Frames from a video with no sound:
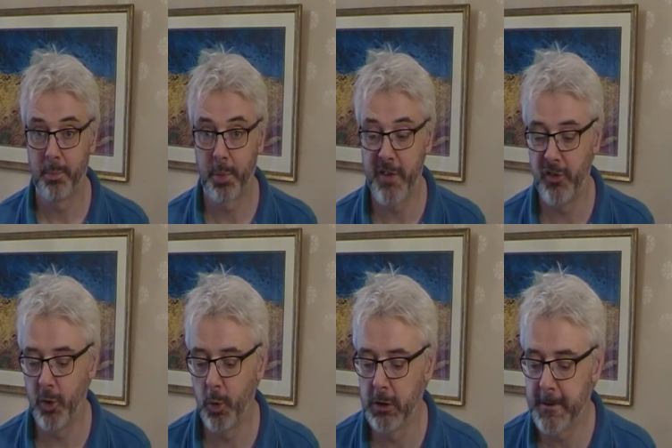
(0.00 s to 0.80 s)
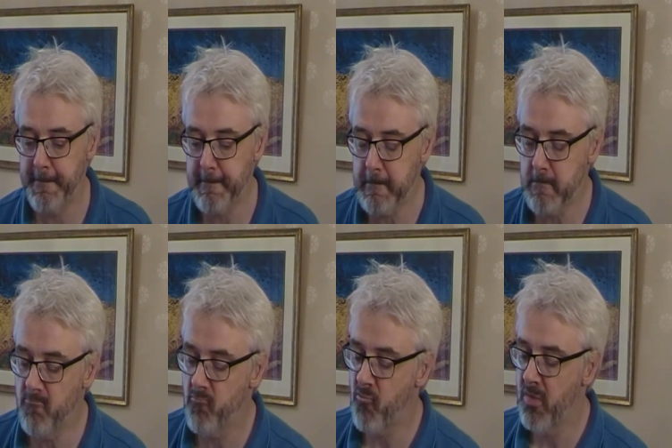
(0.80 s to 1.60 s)
Brave New World.
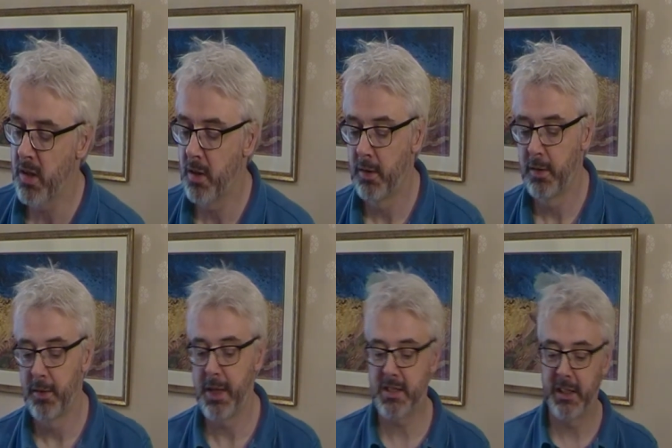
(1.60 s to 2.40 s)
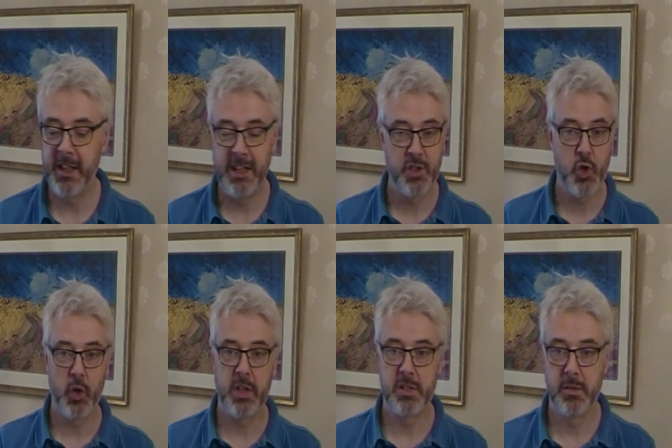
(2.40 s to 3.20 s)
It's Lena
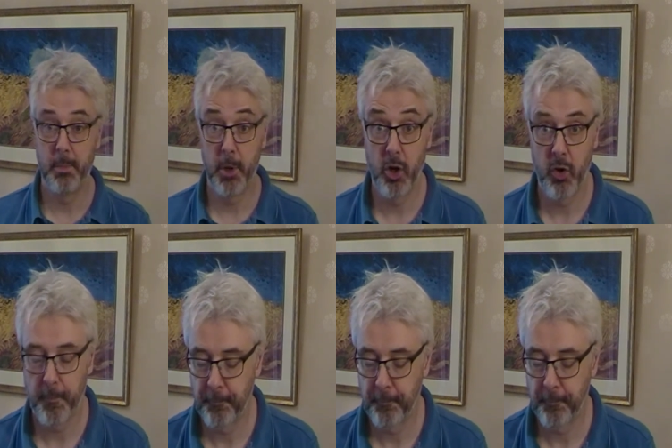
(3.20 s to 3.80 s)
talking to Bernard.